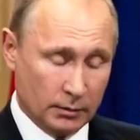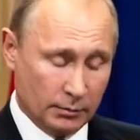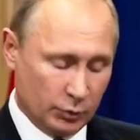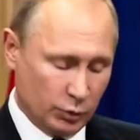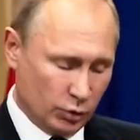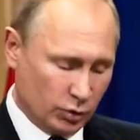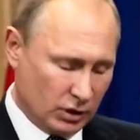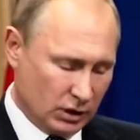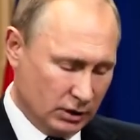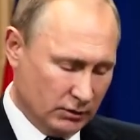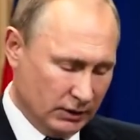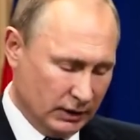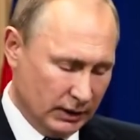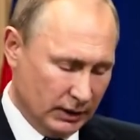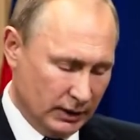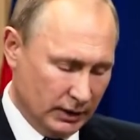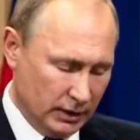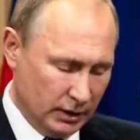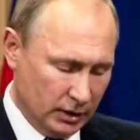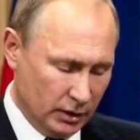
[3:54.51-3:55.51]
Trump
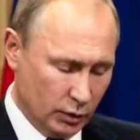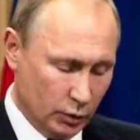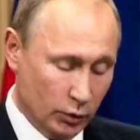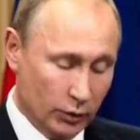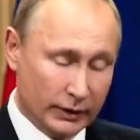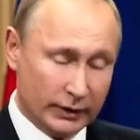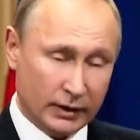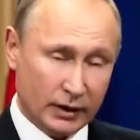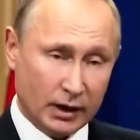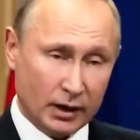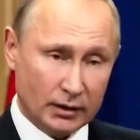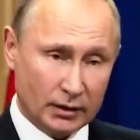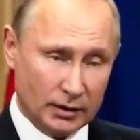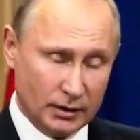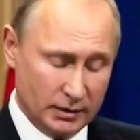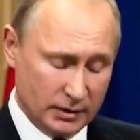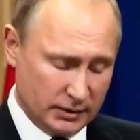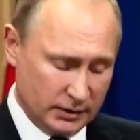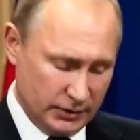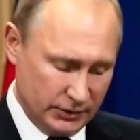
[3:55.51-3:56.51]
about the suggestion
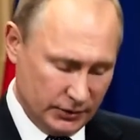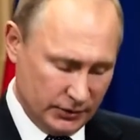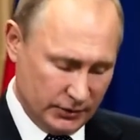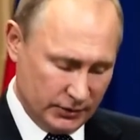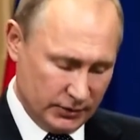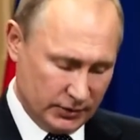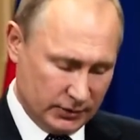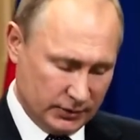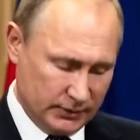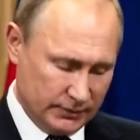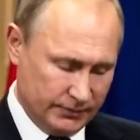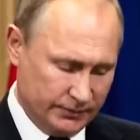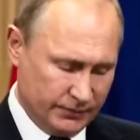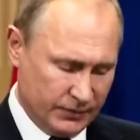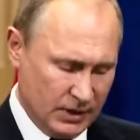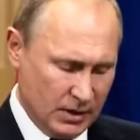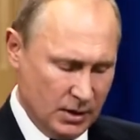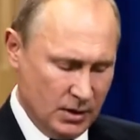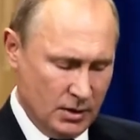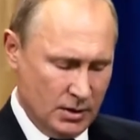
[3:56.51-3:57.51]
to re-establish the
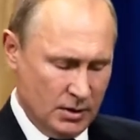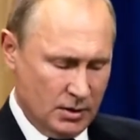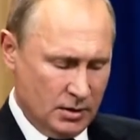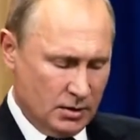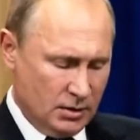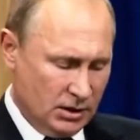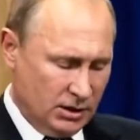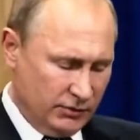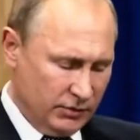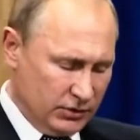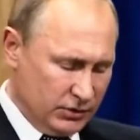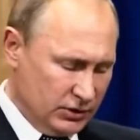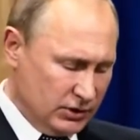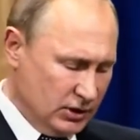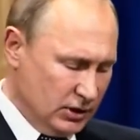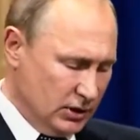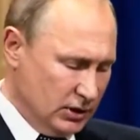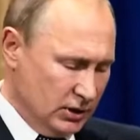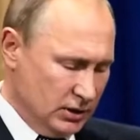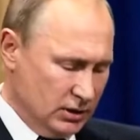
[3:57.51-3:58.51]
working group on
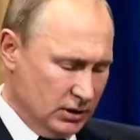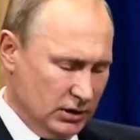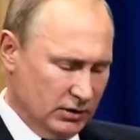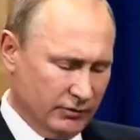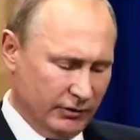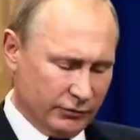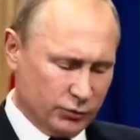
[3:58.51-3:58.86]
anti-terrorism.